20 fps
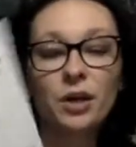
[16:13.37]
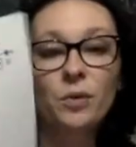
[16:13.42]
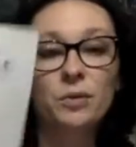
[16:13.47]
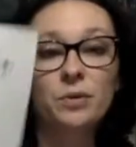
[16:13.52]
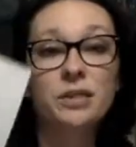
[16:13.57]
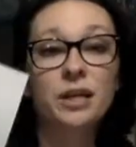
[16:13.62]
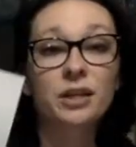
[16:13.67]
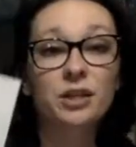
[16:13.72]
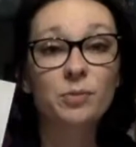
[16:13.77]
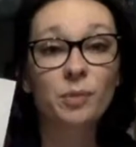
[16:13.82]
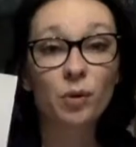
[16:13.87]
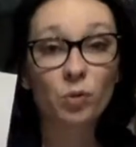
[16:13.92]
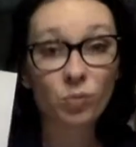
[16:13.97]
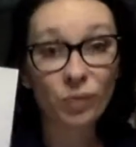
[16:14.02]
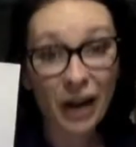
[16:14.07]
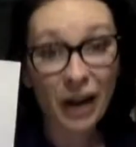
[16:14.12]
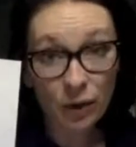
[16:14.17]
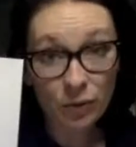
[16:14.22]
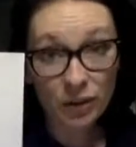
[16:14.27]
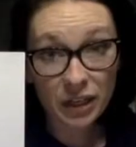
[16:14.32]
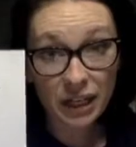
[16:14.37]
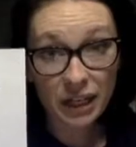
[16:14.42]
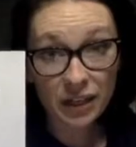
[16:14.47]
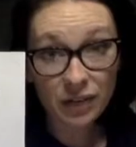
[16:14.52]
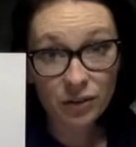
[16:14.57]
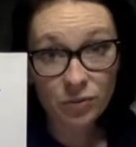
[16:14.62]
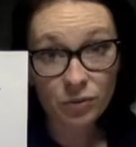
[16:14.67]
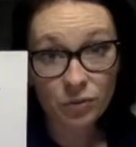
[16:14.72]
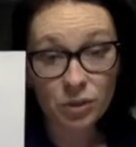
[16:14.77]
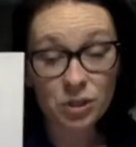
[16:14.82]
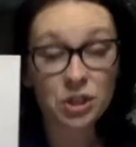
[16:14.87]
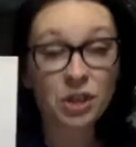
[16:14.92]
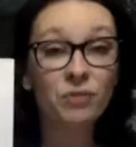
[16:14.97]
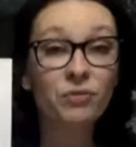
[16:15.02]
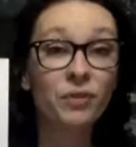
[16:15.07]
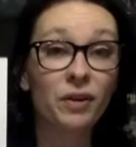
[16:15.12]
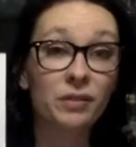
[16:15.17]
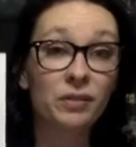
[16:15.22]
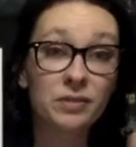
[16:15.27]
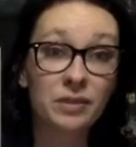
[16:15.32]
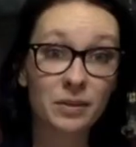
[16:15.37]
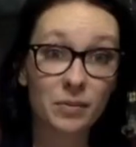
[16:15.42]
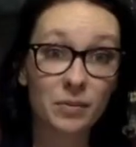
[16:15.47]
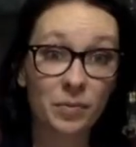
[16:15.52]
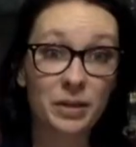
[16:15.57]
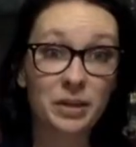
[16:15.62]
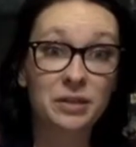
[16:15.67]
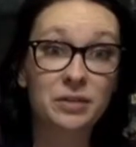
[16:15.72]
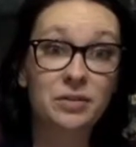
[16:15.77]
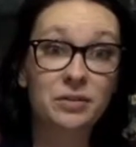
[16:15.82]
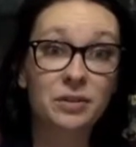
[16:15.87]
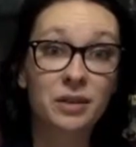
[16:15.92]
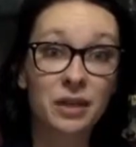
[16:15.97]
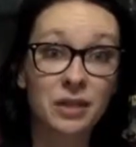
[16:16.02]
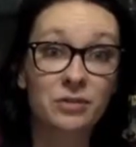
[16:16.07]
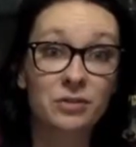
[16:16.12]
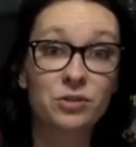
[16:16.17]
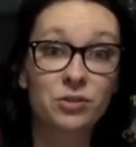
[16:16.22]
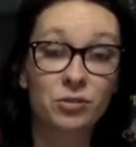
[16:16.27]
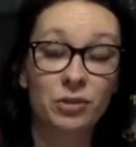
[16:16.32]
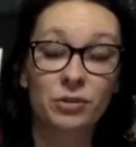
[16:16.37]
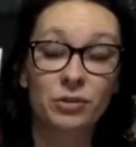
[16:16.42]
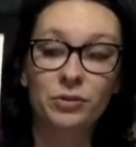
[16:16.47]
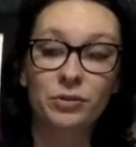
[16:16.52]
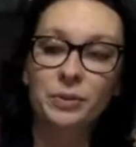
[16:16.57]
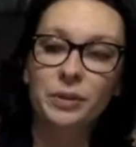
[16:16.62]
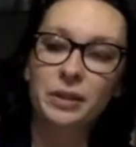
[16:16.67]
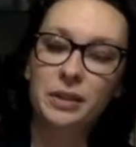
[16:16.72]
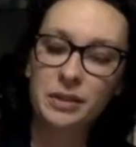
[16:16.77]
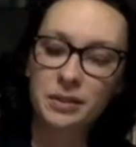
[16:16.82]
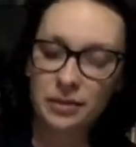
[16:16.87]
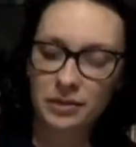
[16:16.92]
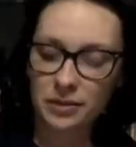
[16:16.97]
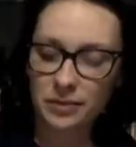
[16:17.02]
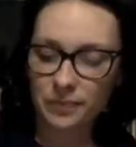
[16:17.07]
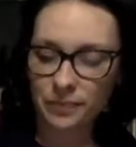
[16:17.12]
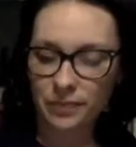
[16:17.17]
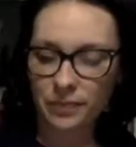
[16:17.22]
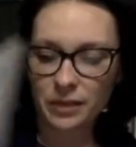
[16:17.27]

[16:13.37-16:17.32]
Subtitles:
We talked about rounding, which I found some of my kids struggled with this.